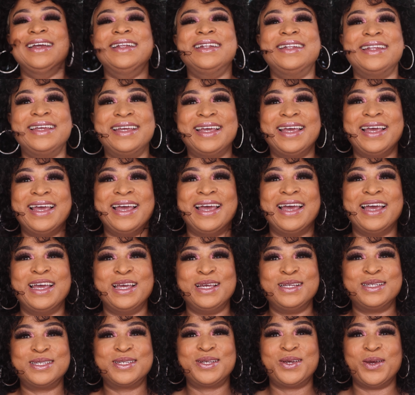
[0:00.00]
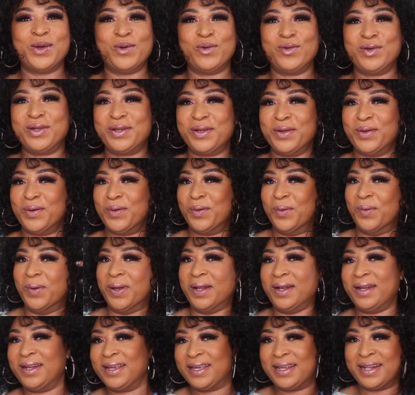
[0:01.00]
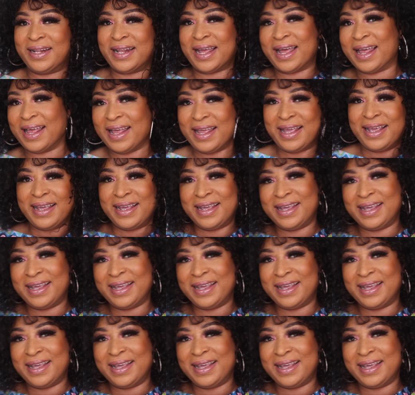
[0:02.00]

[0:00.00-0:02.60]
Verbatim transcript: the hair is going nowhere look at that